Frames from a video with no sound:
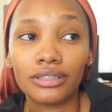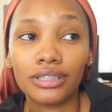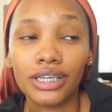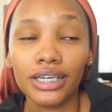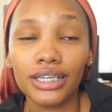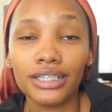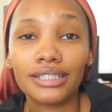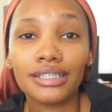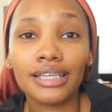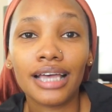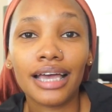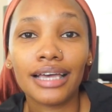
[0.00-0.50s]

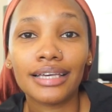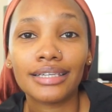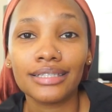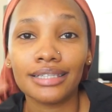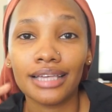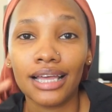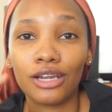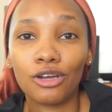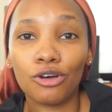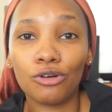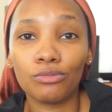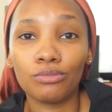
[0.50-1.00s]
things that I
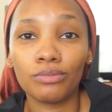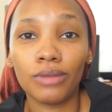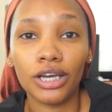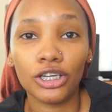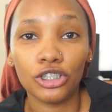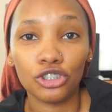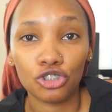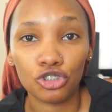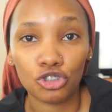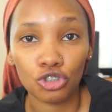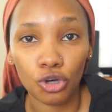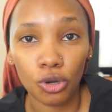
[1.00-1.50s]
sell on
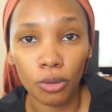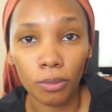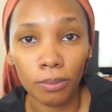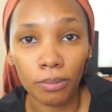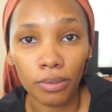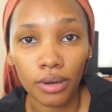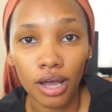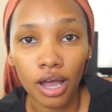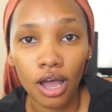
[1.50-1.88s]
my shop